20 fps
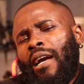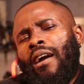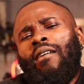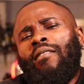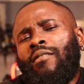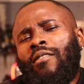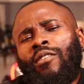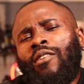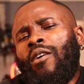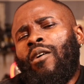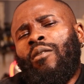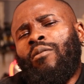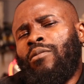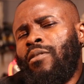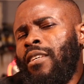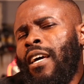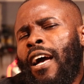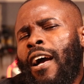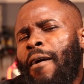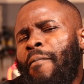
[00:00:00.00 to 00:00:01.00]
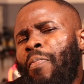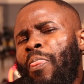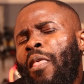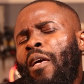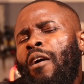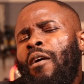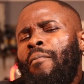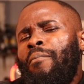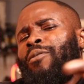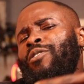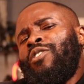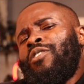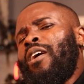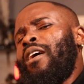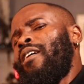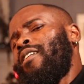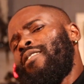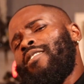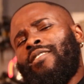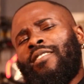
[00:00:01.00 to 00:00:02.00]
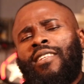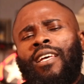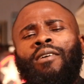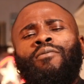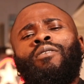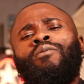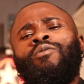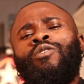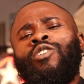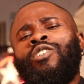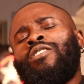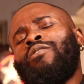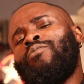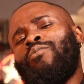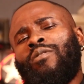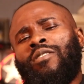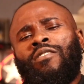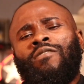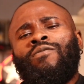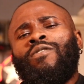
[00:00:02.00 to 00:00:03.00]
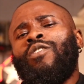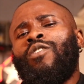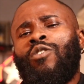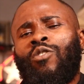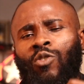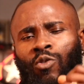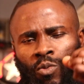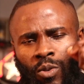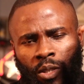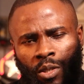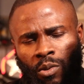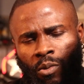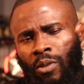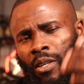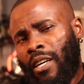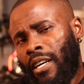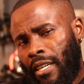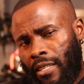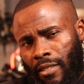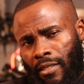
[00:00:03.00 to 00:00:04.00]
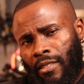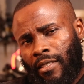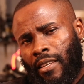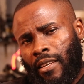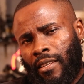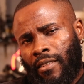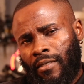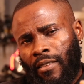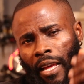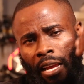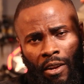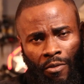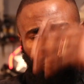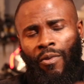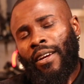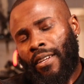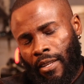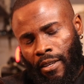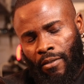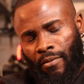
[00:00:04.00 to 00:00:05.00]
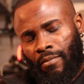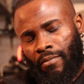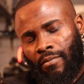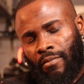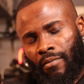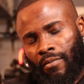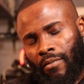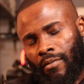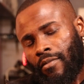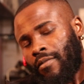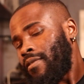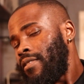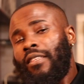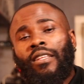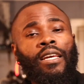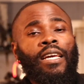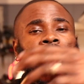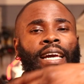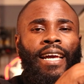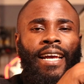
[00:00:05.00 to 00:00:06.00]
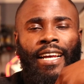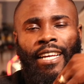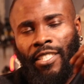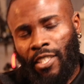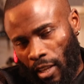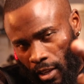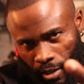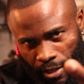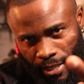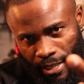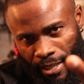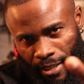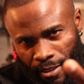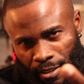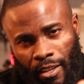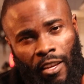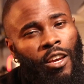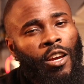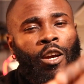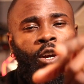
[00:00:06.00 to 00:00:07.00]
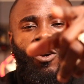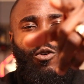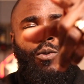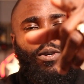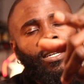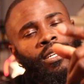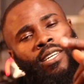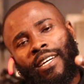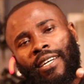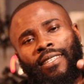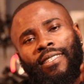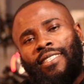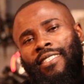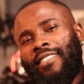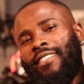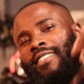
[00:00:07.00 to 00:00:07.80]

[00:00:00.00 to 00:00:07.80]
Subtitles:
held it the whole time. But you gotta understand, when we shoot these videos, we do cut scenes. Like right now, and start again. We cut these